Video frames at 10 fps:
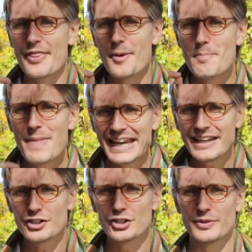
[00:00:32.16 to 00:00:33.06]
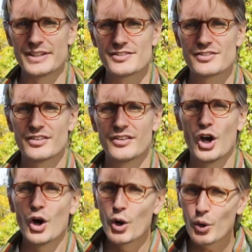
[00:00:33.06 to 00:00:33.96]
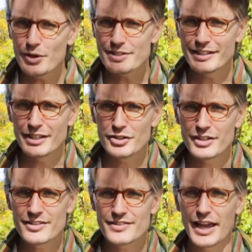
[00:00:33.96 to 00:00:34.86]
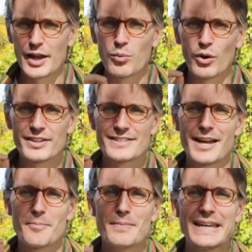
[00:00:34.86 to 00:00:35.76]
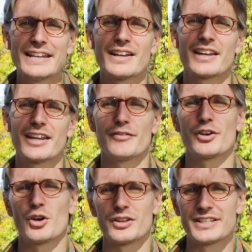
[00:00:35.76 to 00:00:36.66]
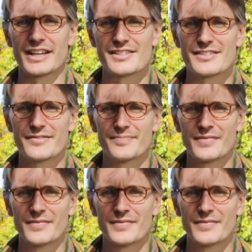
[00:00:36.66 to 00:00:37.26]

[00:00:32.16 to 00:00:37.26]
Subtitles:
The main issue is who is Indigenous and what does that mean in a given context.